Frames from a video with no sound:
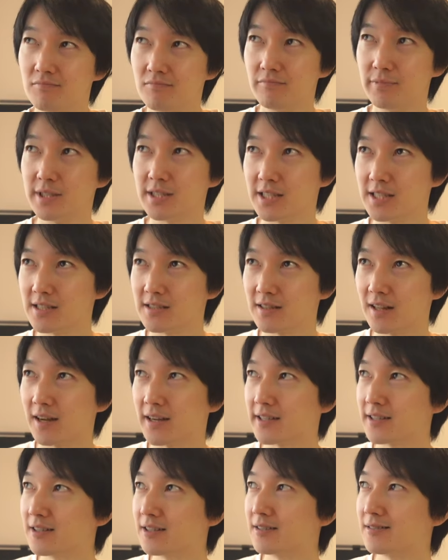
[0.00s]
which is
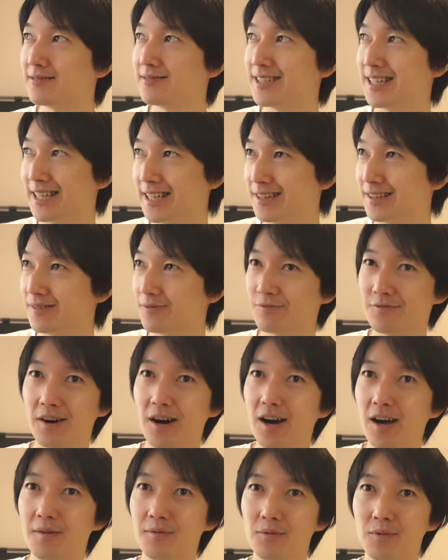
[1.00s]
like in
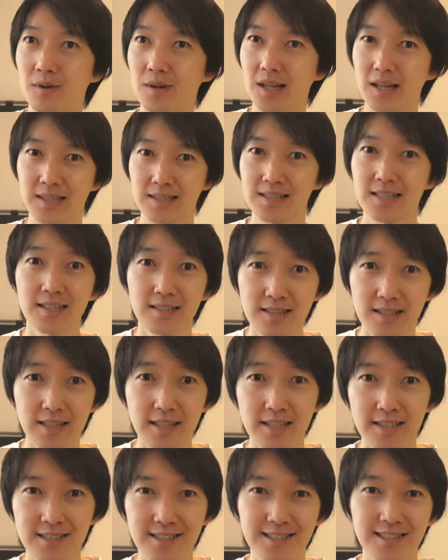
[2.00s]
5 or like 6
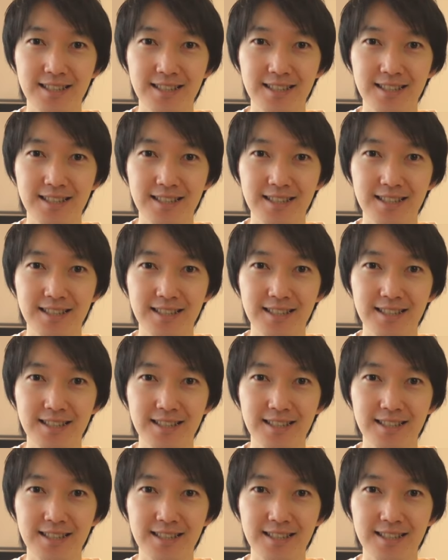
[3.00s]
years.